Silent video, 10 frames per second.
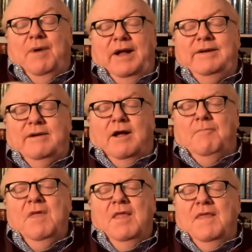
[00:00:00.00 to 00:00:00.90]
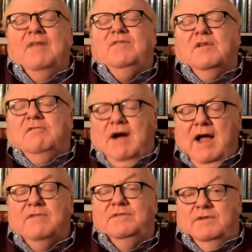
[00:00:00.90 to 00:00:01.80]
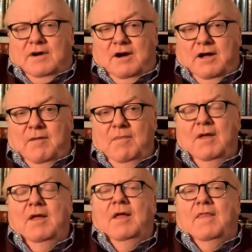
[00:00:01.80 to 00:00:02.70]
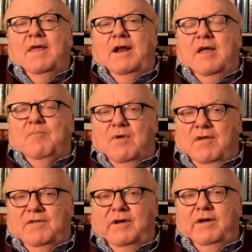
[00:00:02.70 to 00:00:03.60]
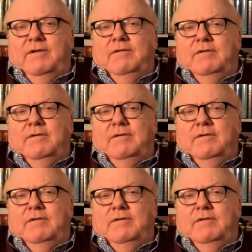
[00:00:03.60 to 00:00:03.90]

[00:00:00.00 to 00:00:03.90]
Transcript: but um, that's the last time that a president